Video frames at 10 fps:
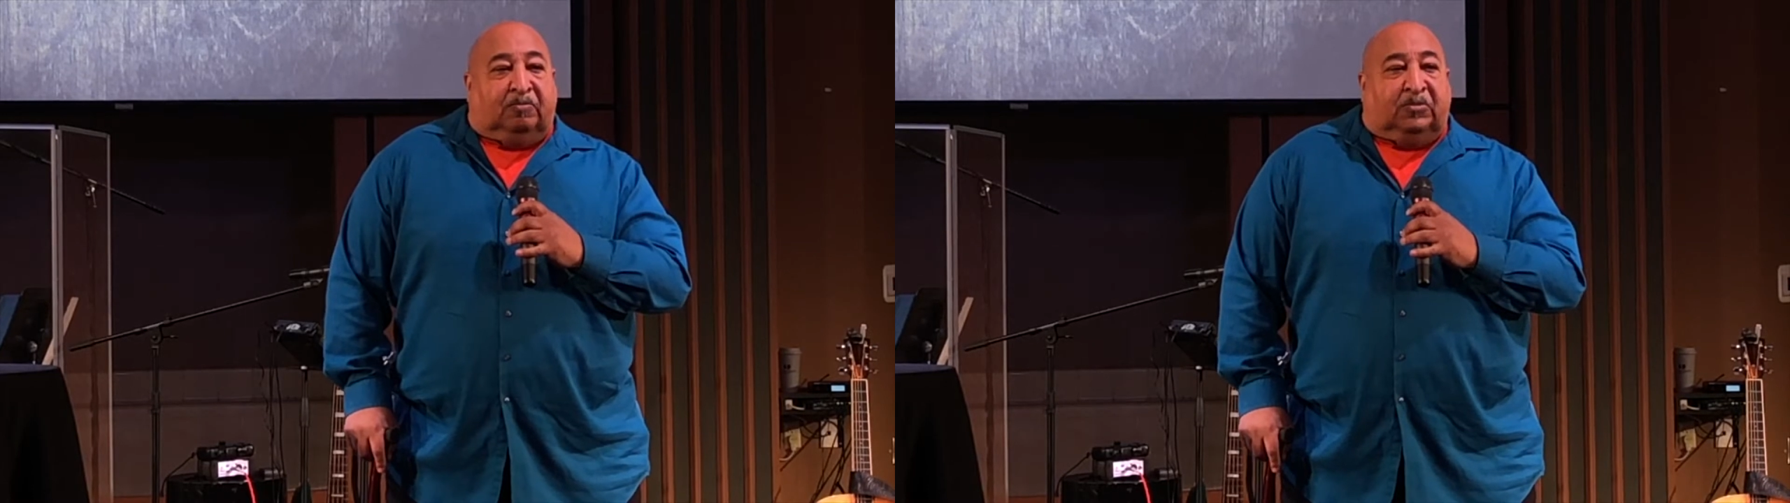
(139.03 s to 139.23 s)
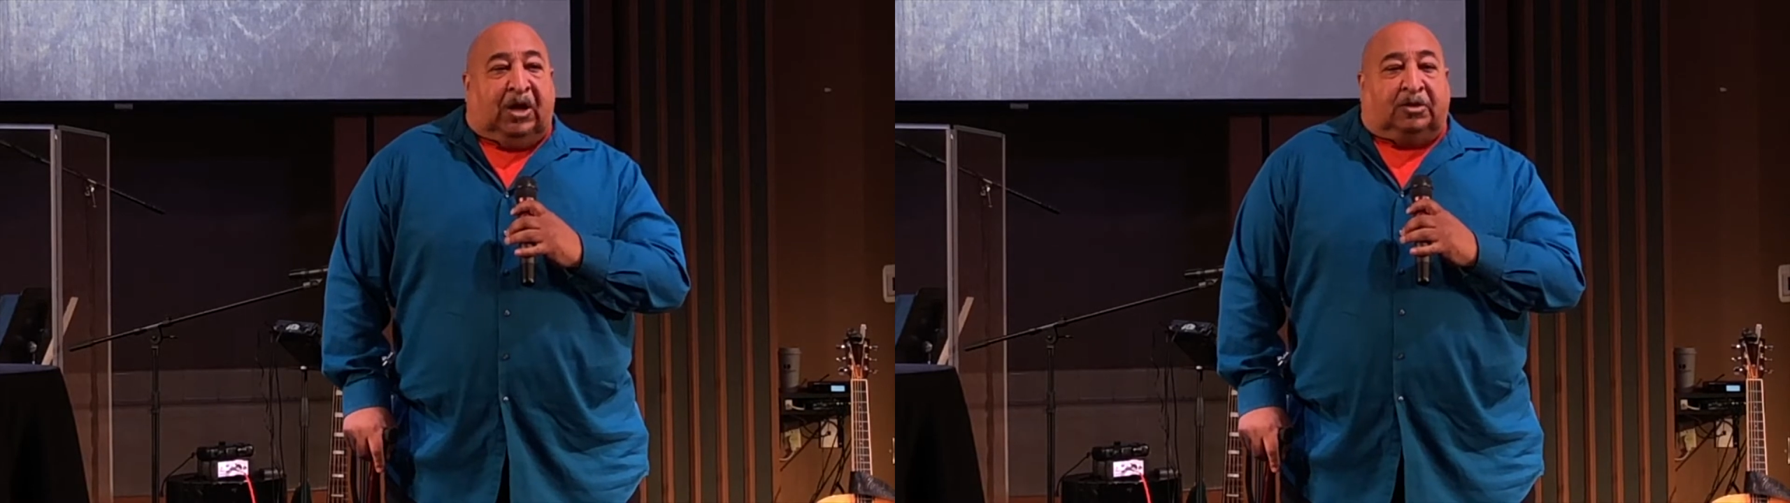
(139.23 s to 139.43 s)

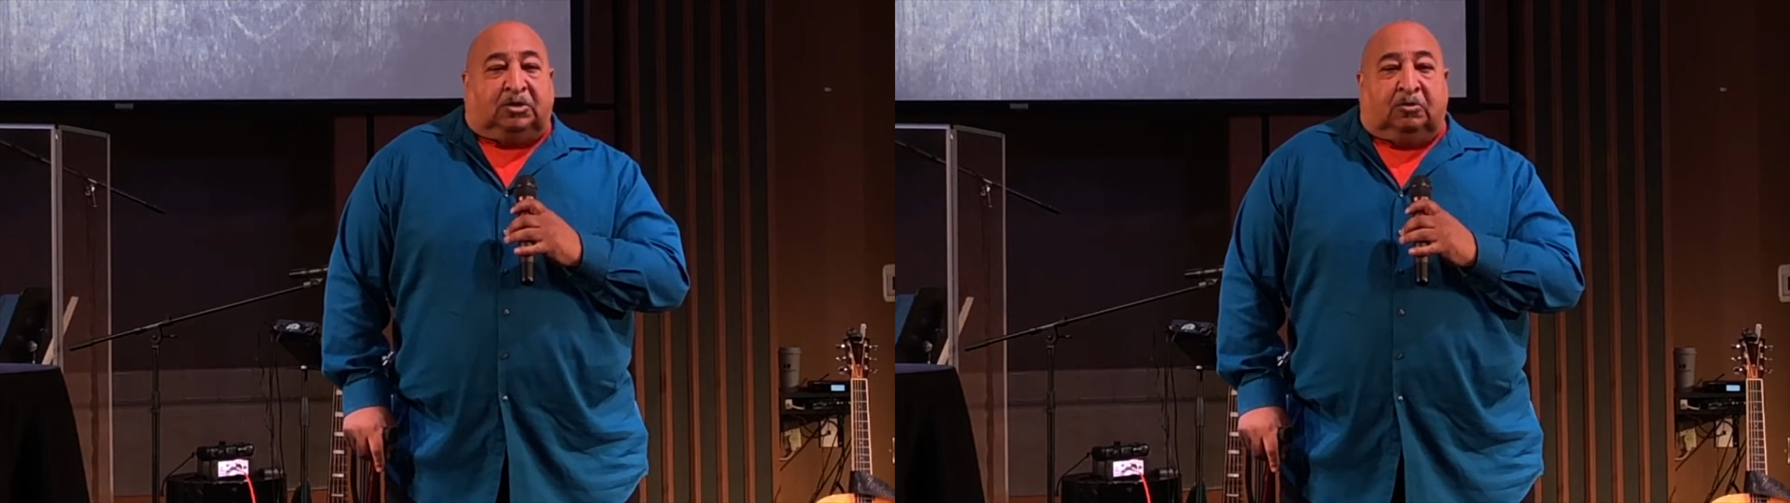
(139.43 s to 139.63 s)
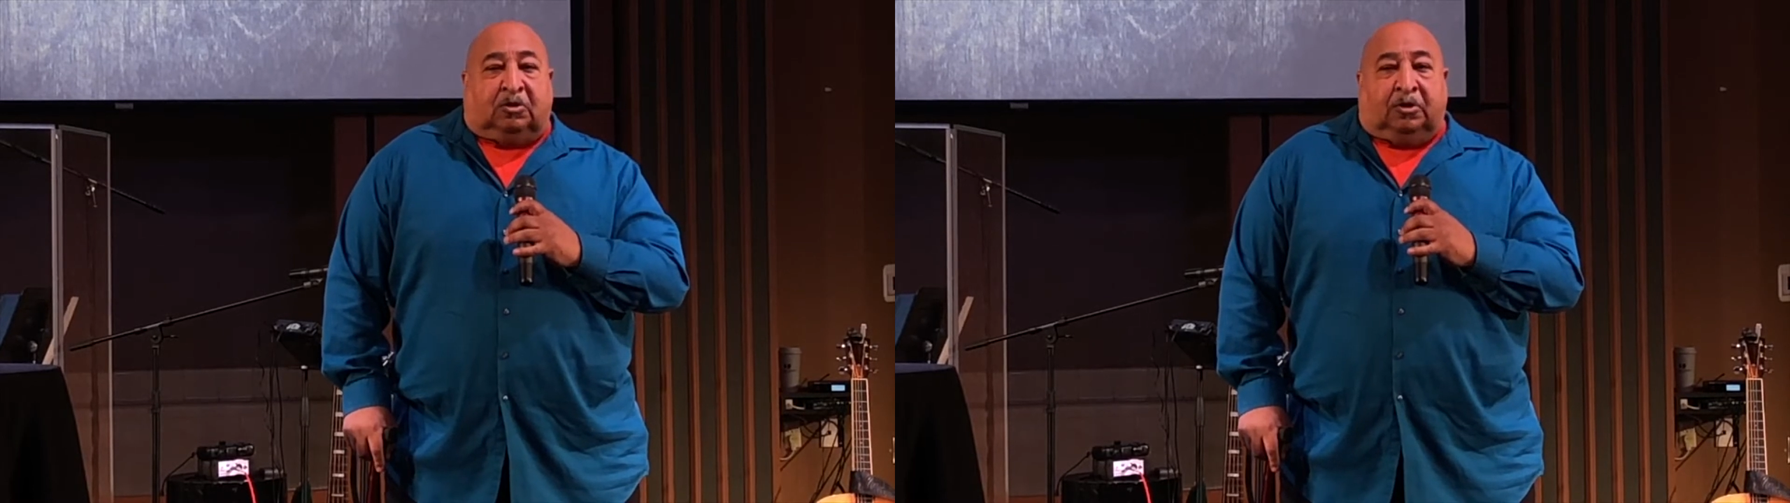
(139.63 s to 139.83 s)
not
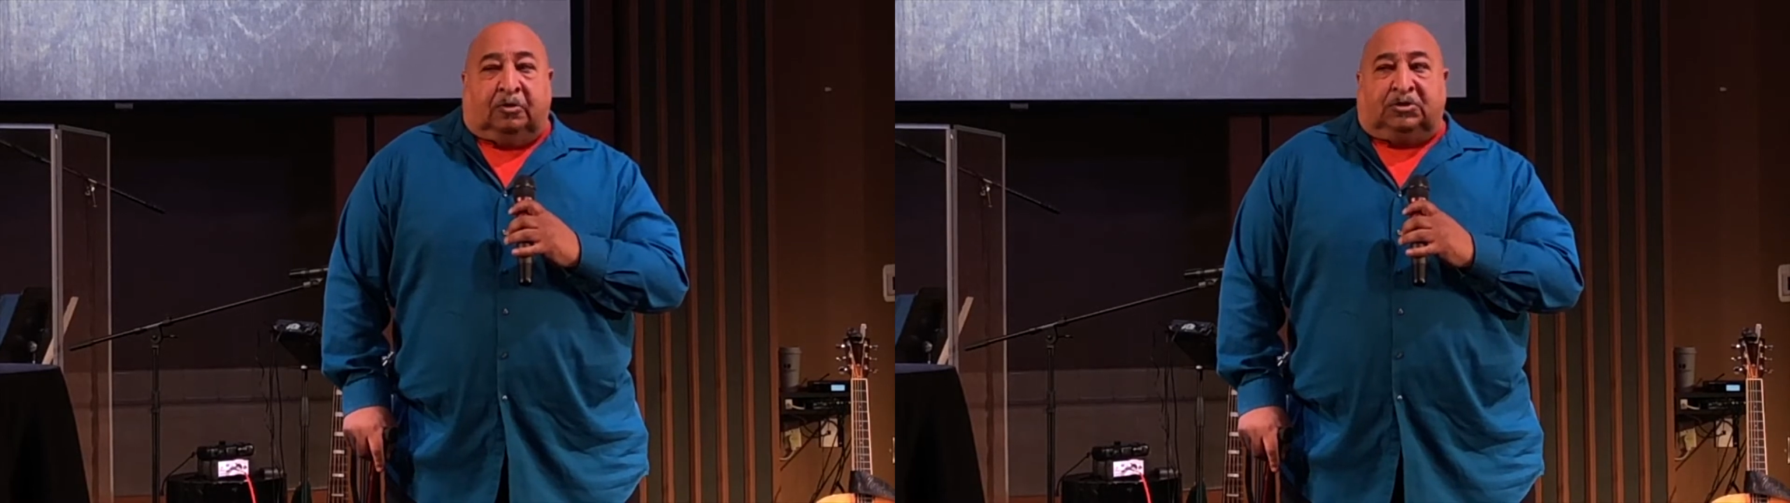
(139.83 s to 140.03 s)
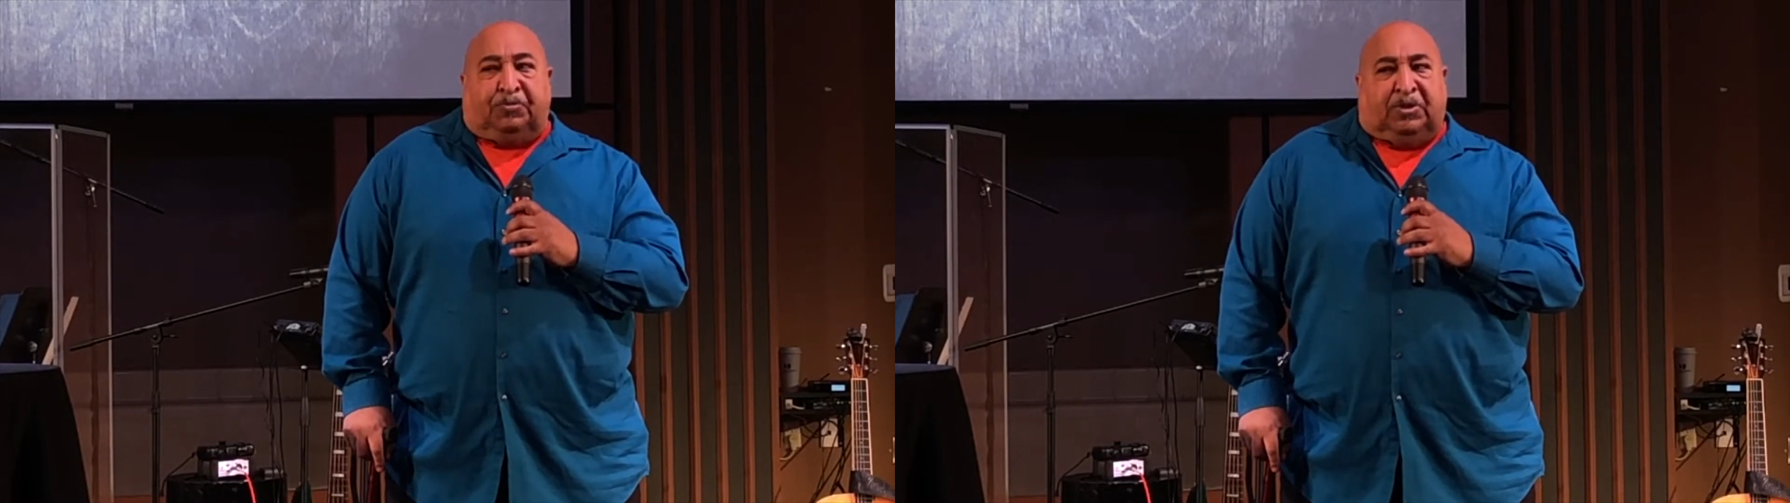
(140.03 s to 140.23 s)
too
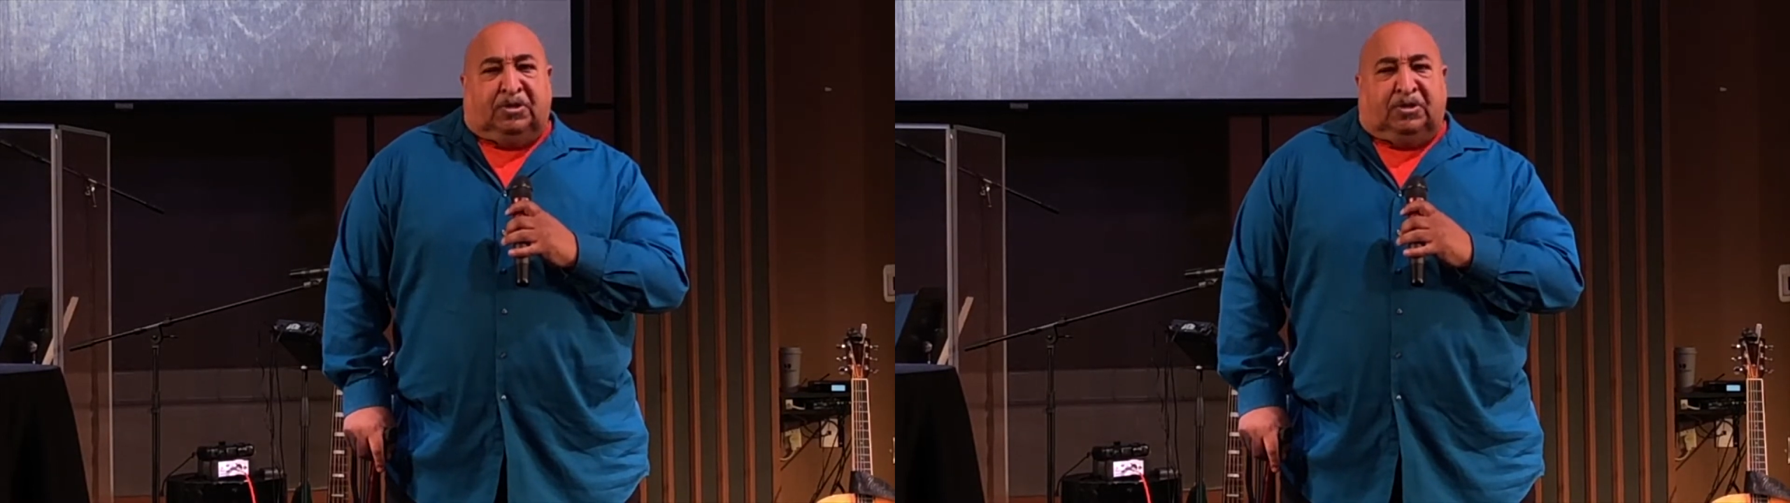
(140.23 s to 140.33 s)
close but